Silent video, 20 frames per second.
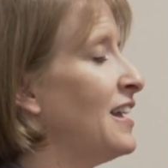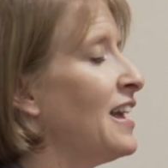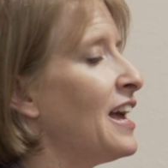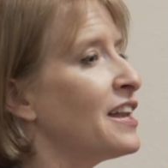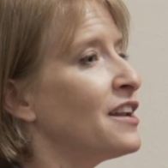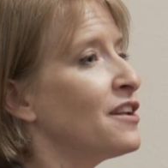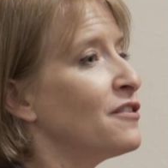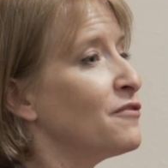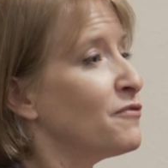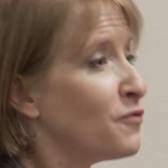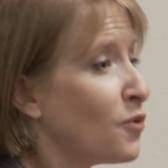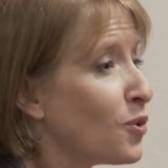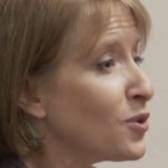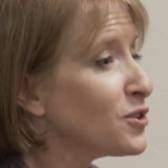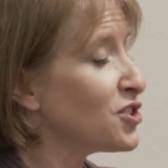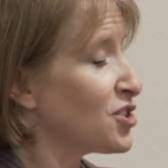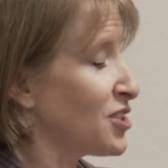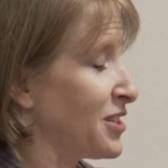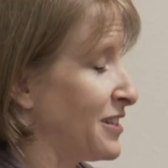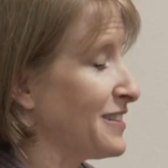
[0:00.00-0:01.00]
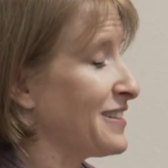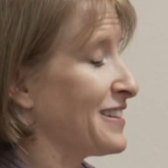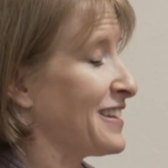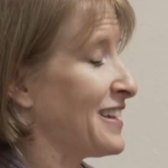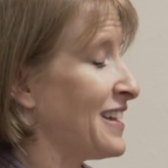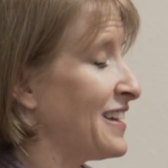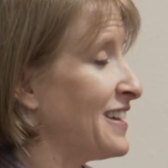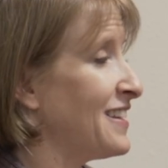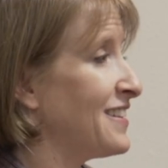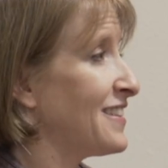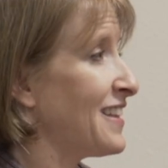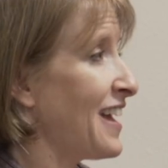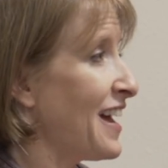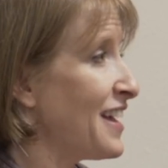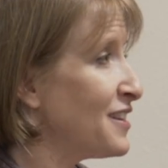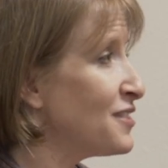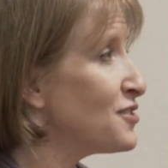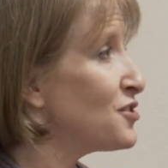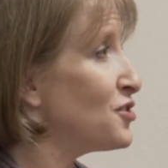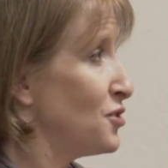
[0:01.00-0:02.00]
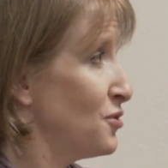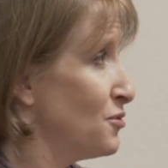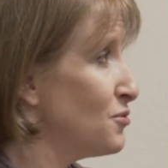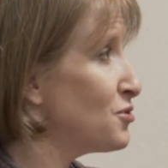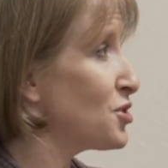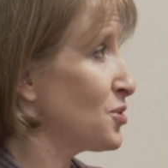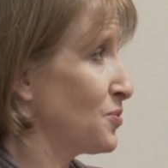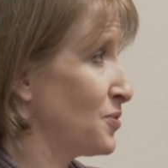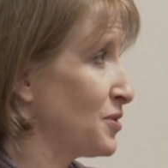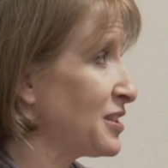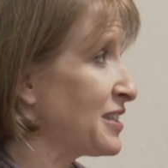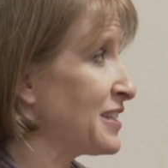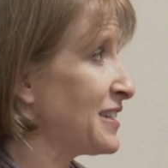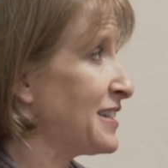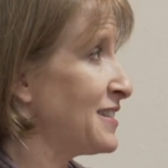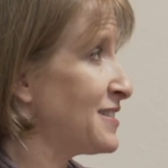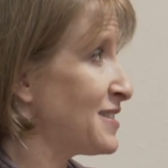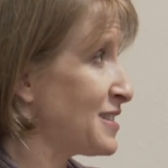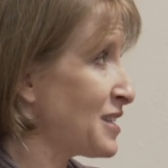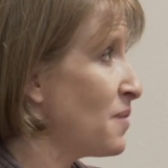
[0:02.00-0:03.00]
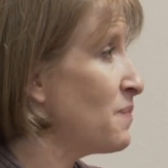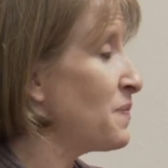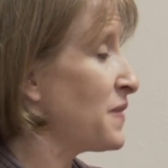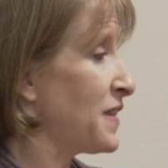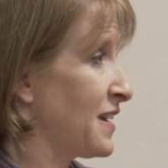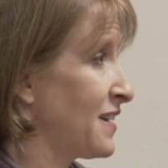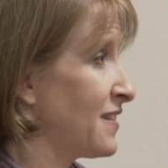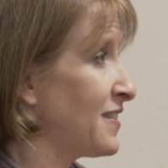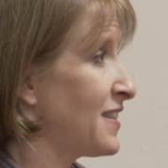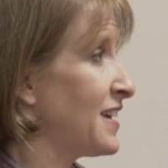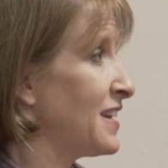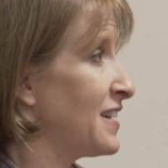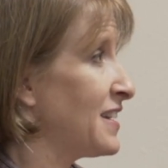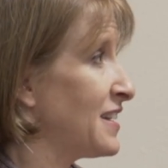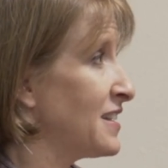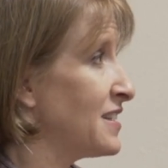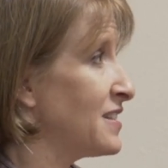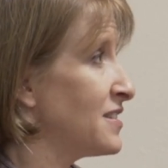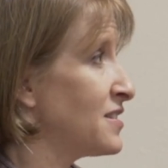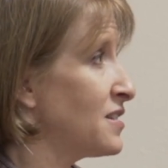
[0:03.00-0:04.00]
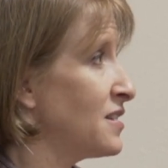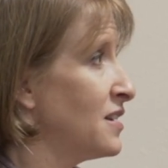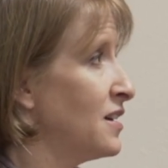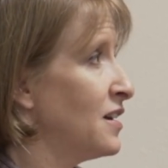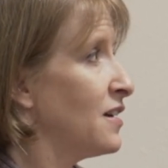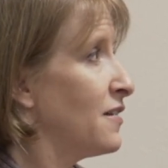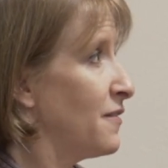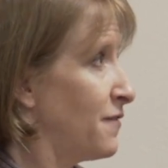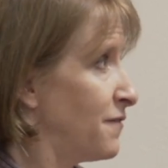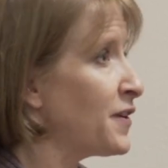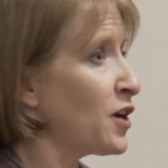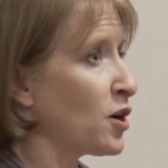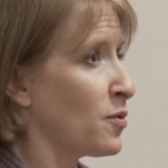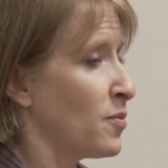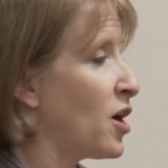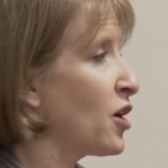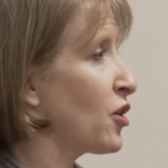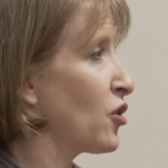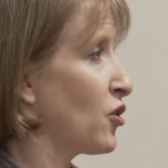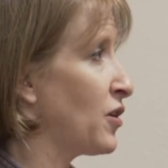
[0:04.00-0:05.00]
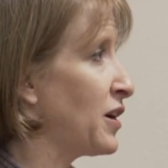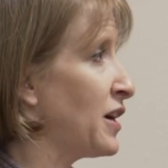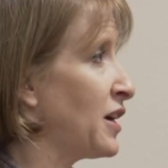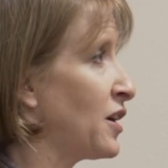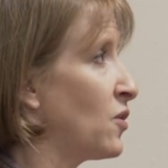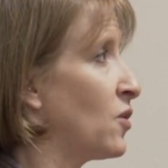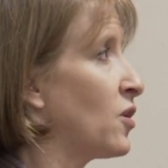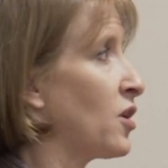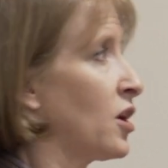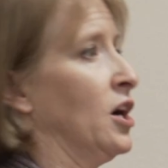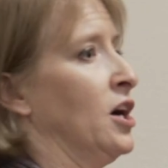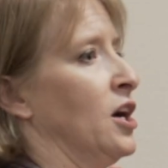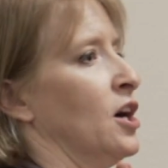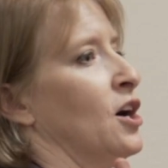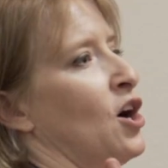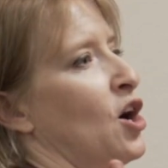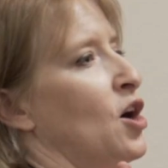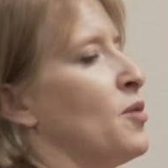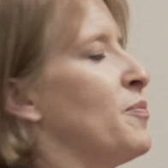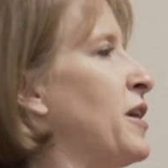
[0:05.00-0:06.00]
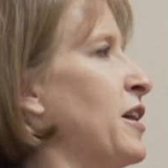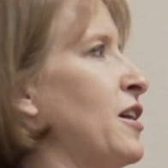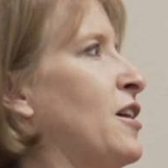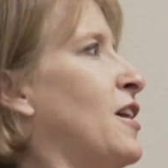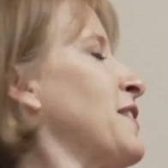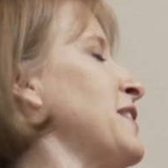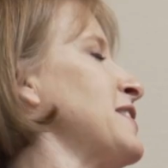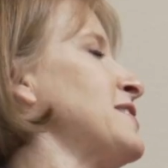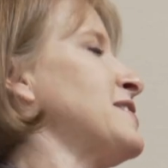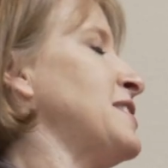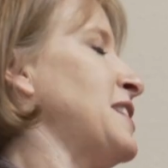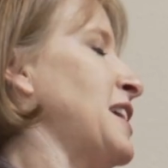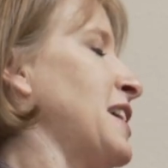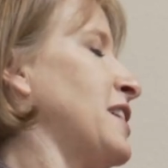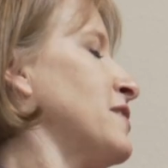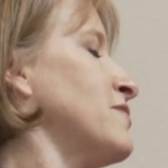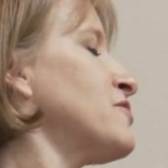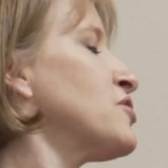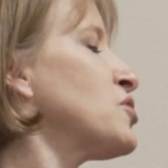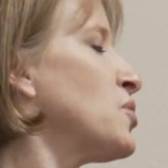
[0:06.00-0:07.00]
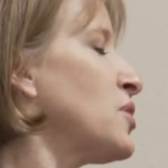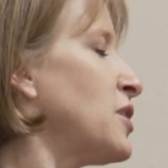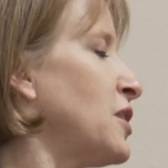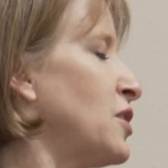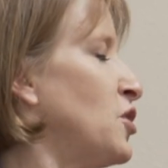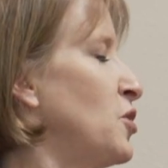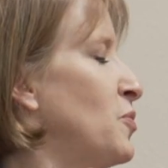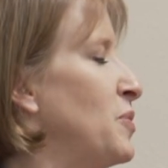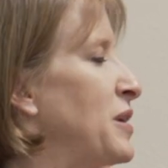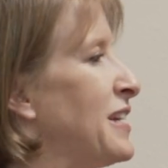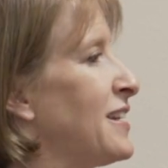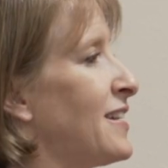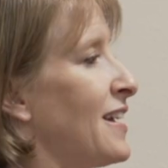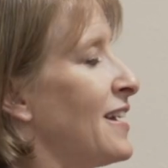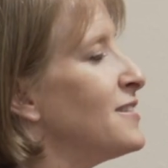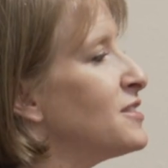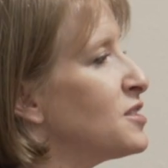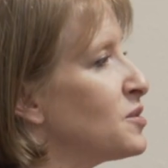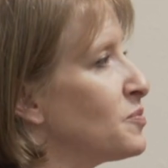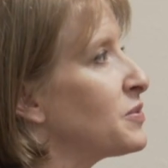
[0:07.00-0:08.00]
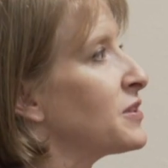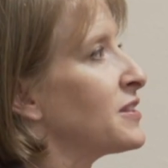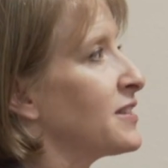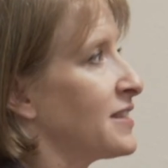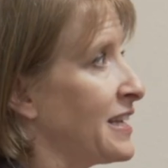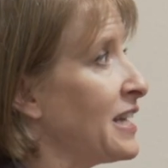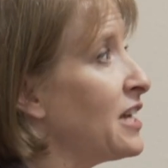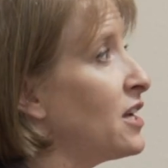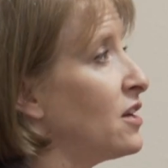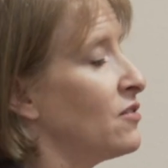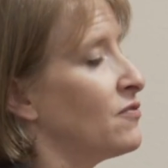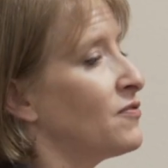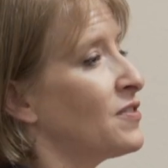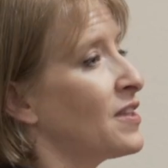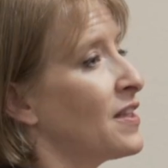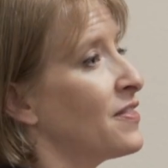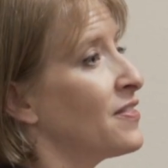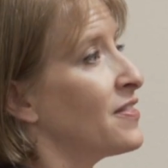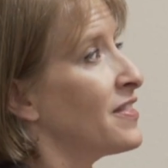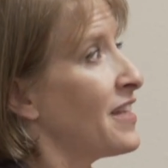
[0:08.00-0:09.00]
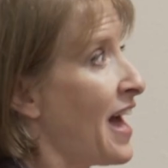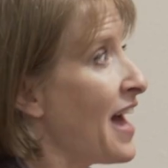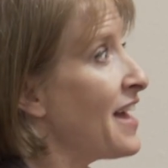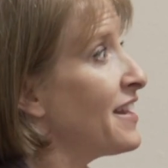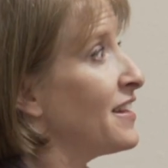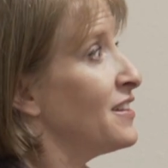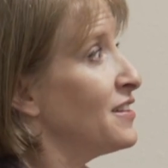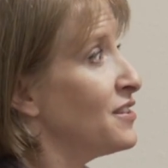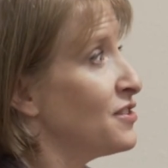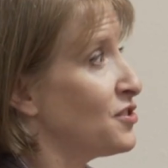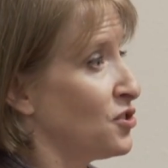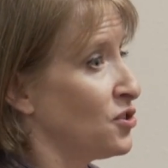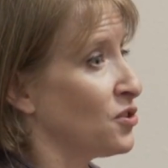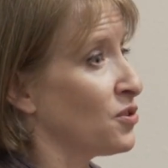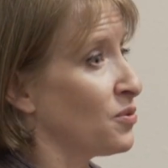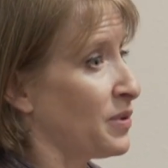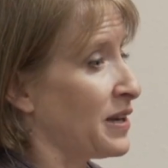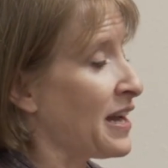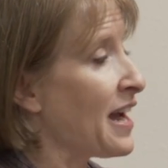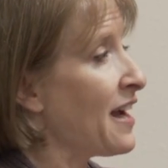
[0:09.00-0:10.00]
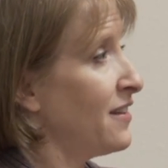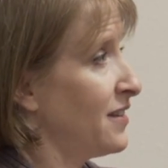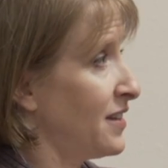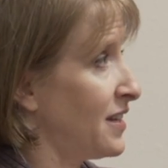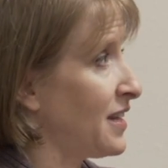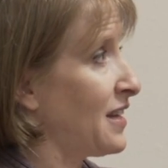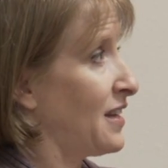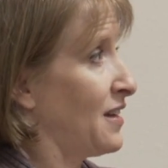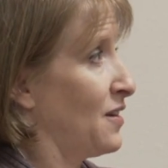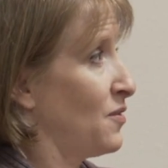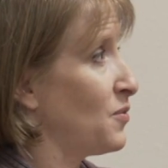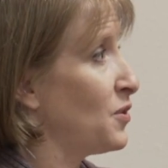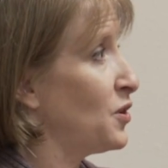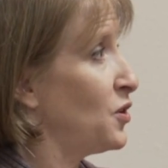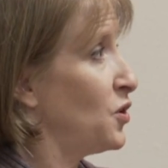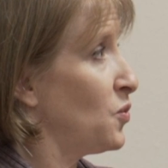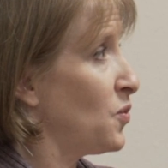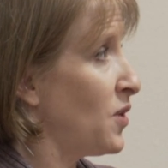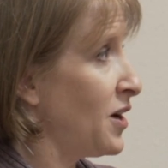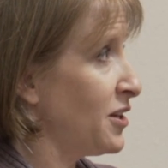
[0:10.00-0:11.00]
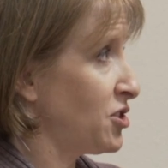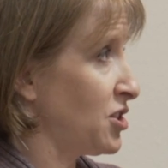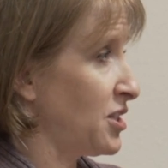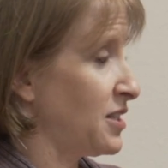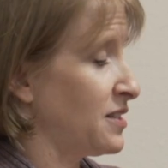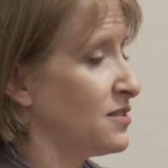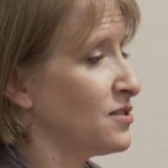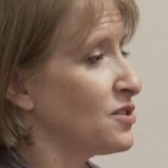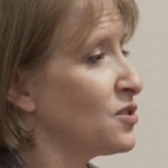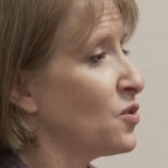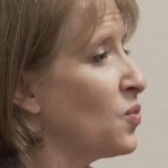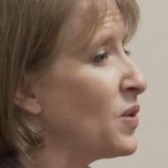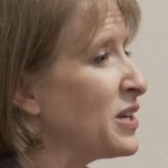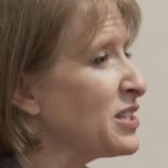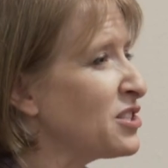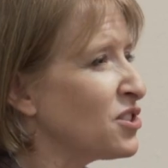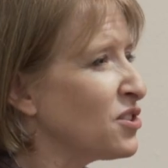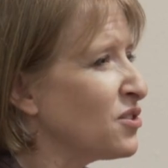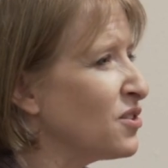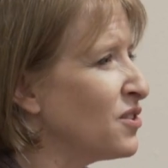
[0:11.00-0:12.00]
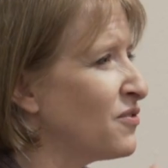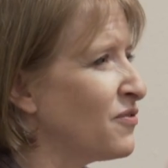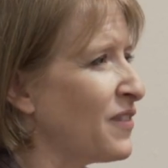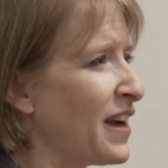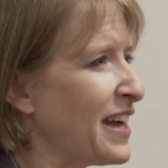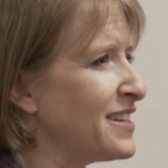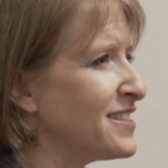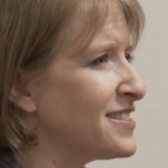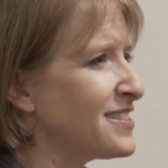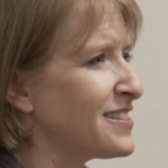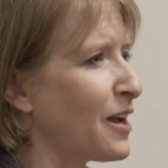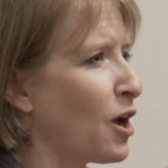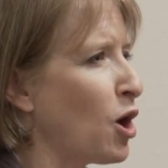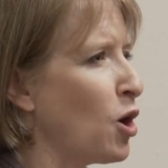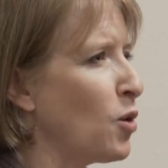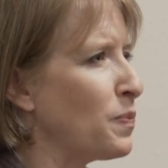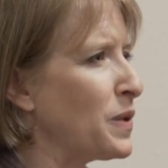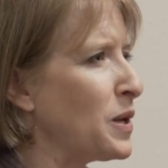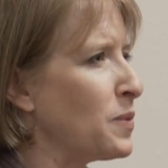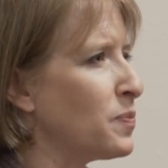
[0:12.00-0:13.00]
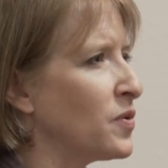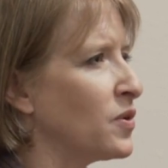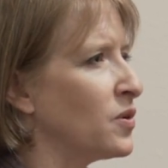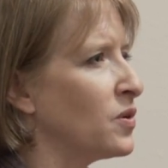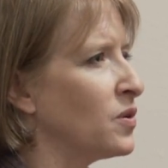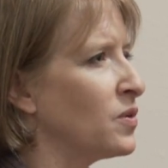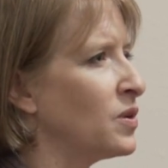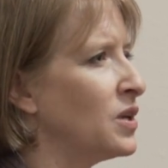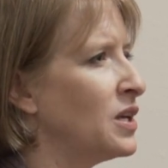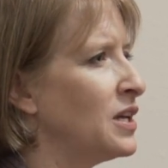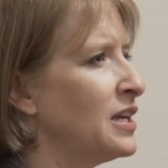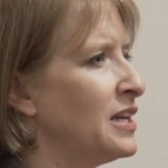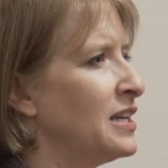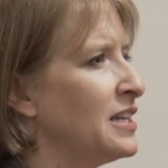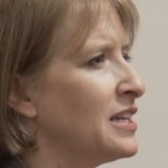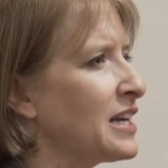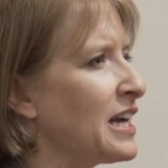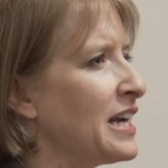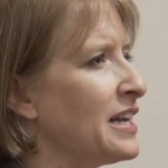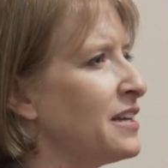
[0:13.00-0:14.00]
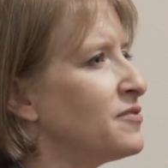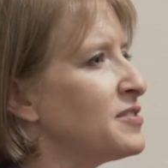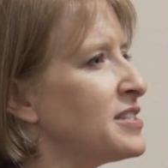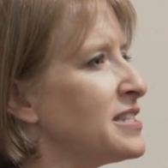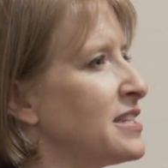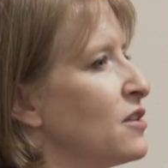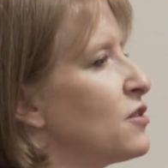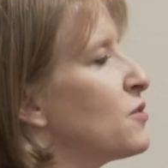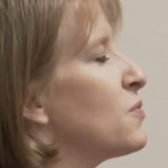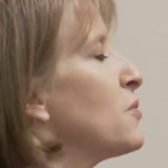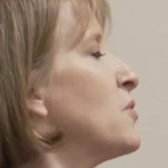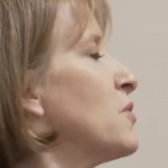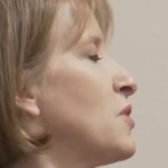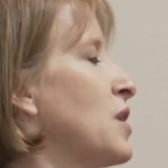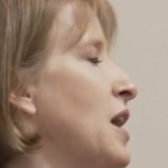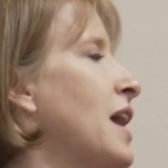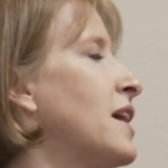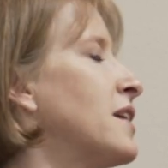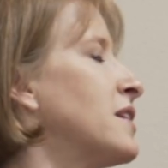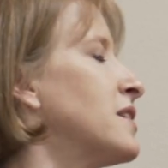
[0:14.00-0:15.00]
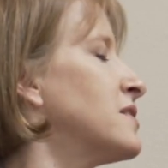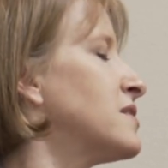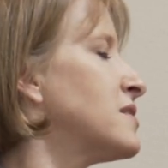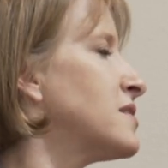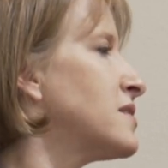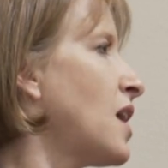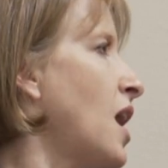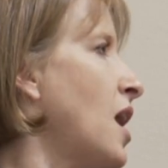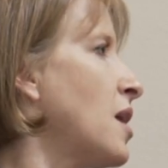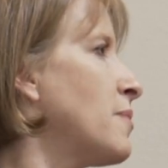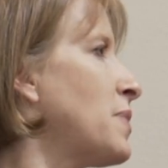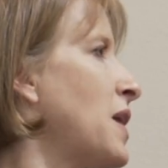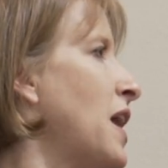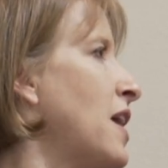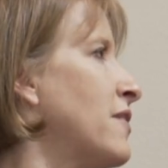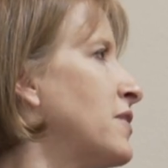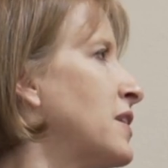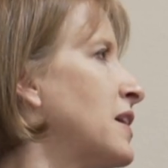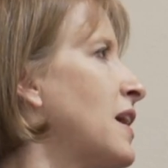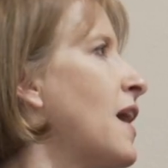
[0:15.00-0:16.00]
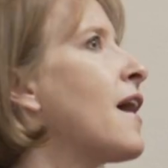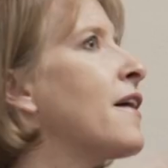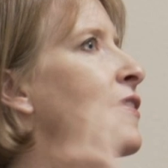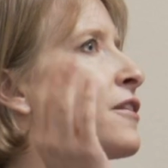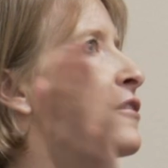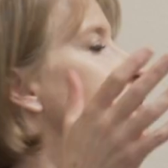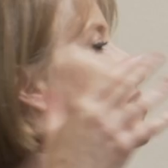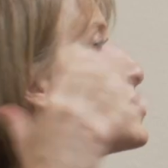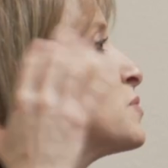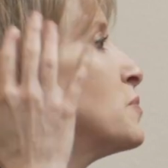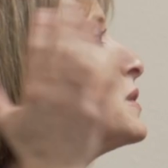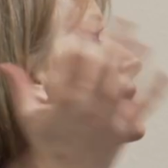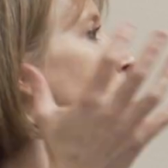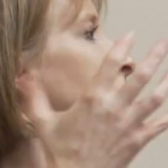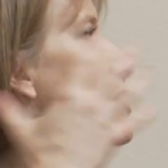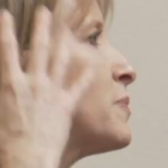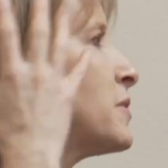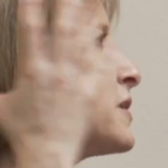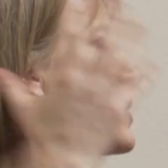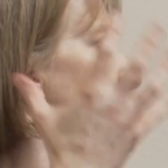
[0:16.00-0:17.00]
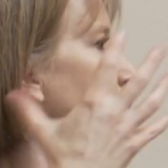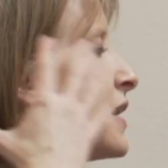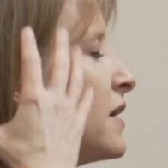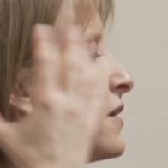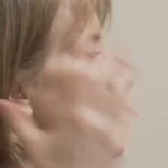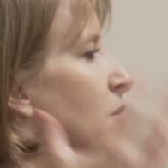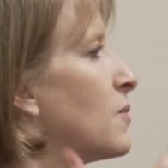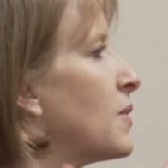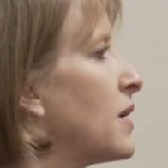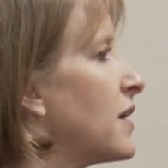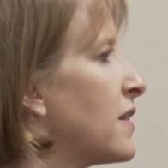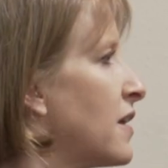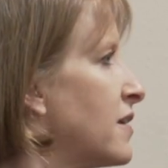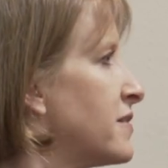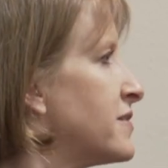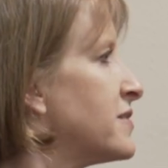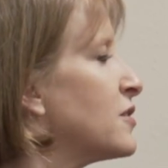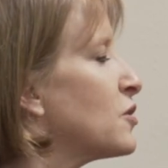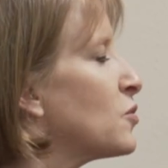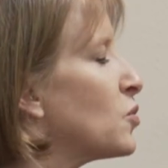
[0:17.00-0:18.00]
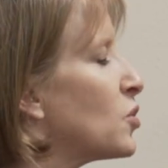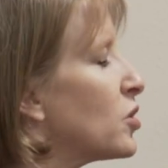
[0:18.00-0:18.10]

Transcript: And unfortunately, that is usually something that is fear-mongering or, oh my God, that's a negative story. And you begin to believe that that is your reality when you watch it. So what's your advice to help people kind of see through that and stop having others manipulate the way they see the